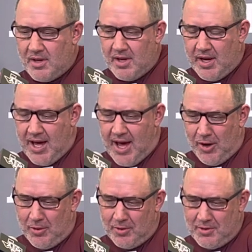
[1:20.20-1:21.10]
and
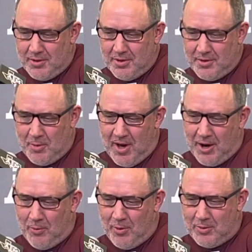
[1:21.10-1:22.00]
how no
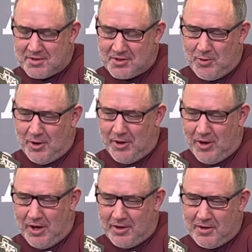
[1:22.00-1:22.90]
matter what was going
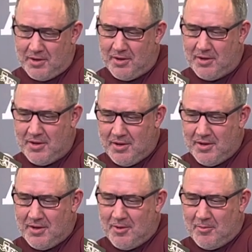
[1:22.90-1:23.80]
on,
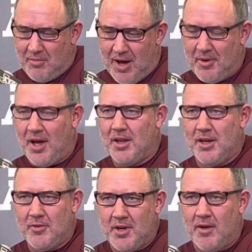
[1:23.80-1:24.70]
Muhammad
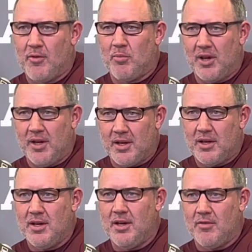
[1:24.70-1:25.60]
Ali would never blink,
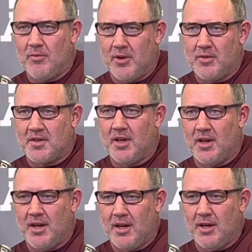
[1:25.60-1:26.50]
even when he was
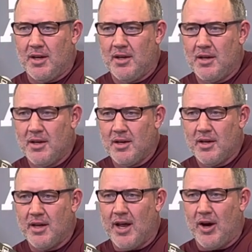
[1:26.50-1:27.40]
getting hit,
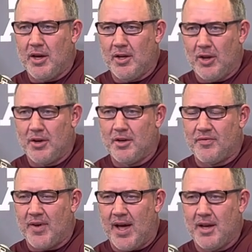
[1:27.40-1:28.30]
and how he learned to
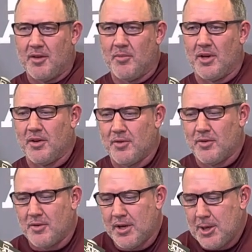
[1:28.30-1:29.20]
fight in the middle
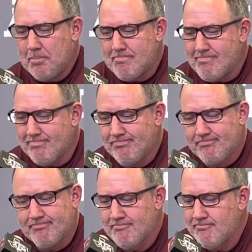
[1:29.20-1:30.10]
of the ring.
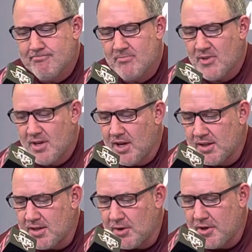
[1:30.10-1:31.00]
And I
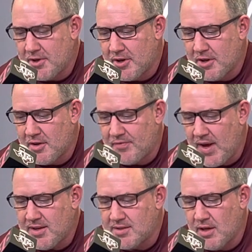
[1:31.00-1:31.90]
think when you're in the
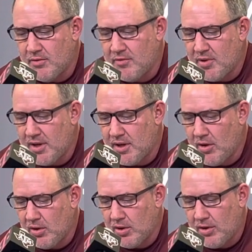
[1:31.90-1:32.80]
fights that we've been in,
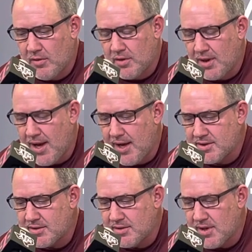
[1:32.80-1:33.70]
Olin, over the
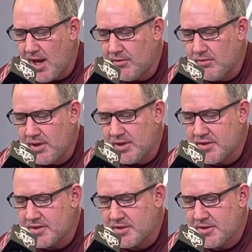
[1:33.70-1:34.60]
last 9
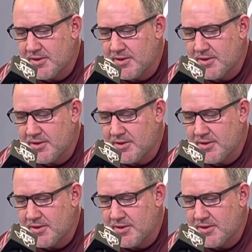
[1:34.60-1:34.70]
weeks,